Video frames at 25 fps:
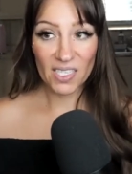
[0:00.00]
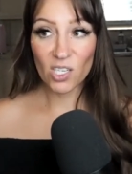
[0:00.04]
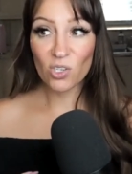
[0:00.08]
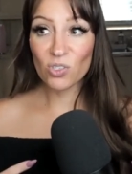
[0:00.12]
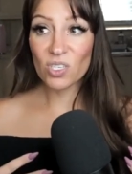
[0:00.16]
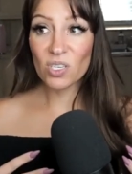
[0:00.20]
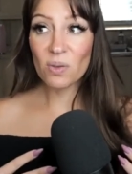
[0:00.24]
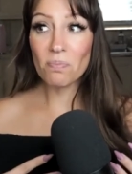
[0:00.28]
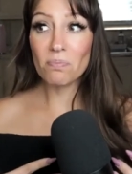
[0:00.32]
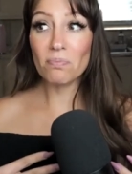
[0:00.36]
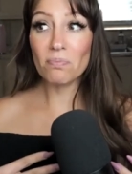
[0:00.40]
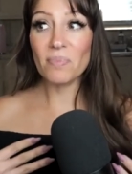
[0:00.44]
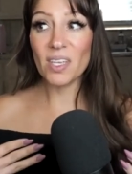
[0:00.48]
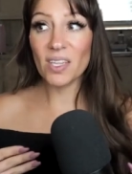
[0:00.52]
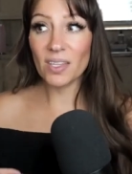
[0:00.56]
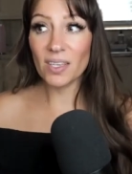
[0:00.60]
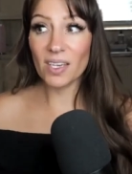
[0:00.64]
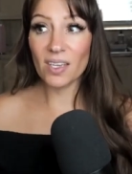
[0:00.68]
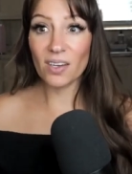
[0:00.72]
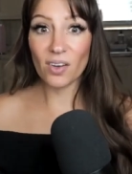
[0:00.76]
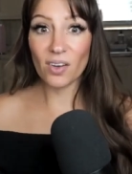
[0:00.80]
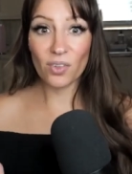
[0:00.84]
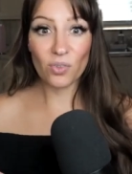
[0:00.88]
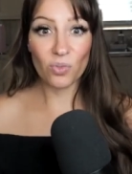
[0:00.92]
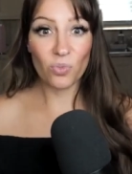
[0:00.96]
Here's a
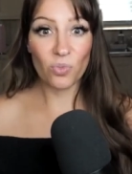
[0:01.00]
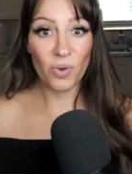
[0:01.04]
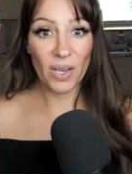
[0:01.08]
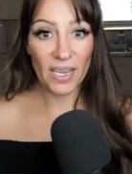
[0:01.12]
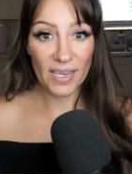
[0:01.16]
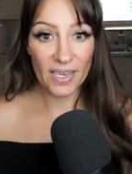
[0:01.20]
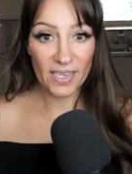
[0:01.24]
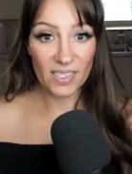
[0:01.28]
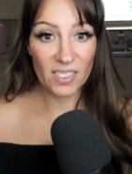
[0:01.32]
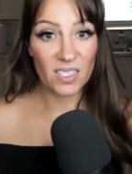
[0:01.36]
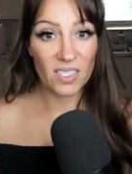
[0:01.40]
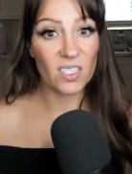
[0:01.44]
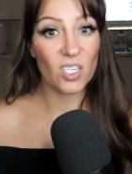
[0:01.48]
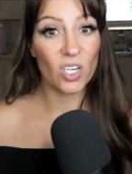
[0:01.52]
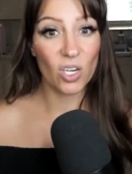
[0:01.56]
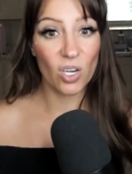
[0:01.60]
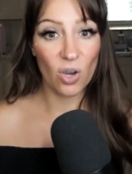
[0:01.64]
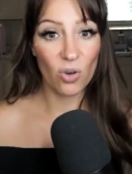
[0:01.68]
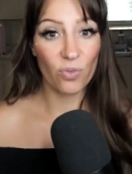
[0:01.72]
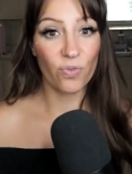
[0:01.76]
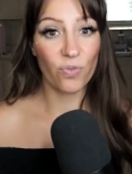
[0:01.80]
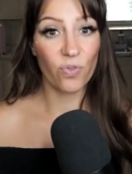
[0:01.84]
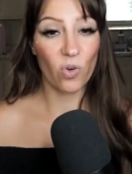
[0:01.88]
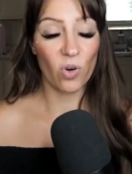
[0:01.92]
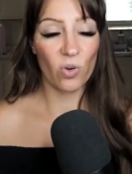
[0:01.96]
million other ways to
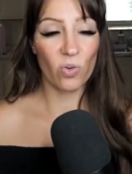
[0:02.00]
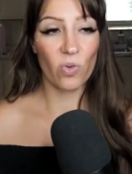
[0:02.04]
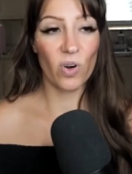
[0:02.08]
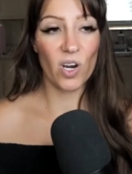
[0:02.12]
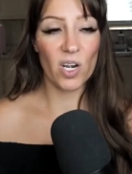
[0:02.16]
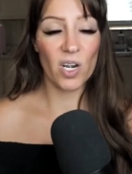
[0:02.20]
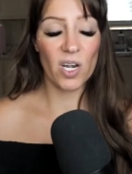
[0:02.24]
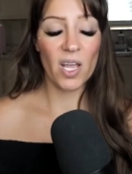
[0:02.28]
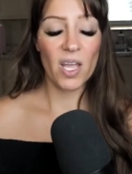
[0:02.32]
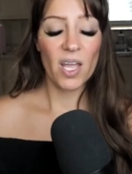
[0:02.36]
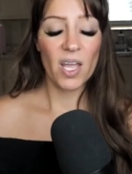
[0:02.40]
go forward.